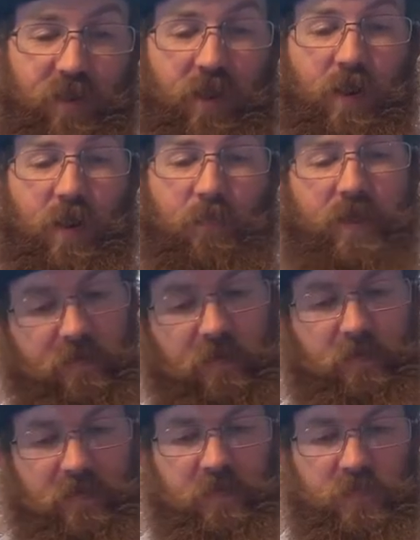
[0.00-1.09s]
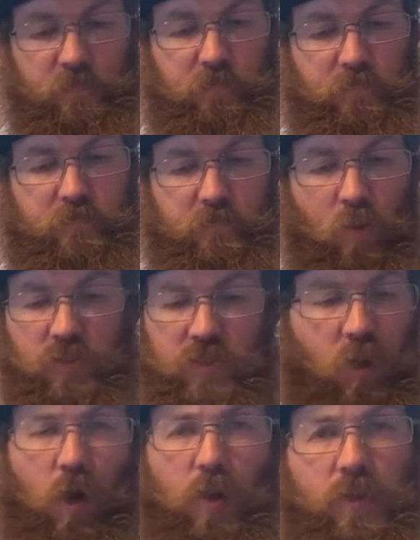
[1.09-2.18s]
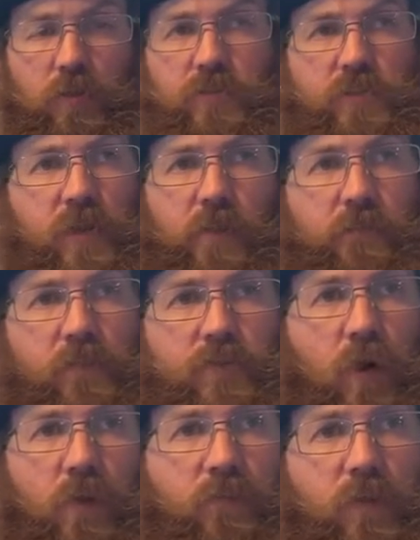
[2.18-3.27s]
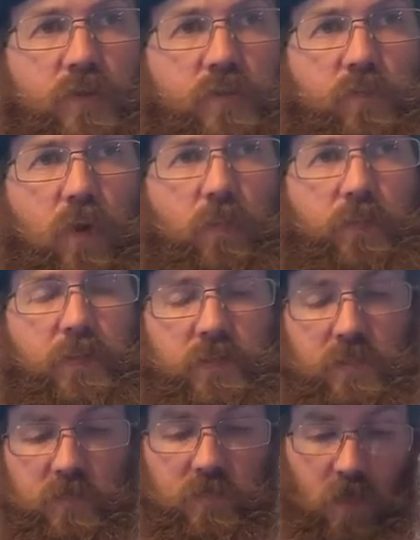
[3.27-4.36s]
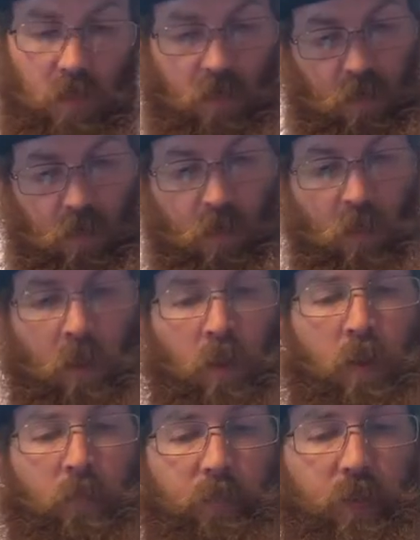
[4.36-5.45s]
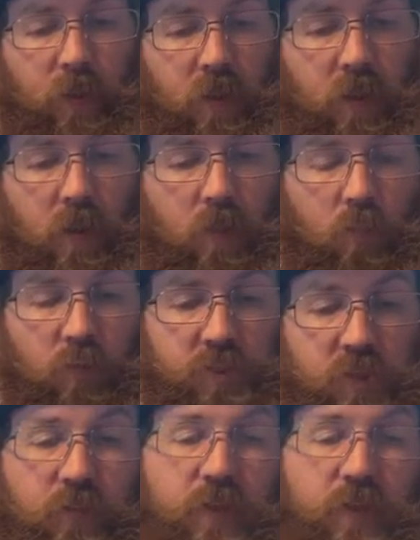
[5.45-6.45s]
And it's mostly all little stuff. It's all very small pieces. But she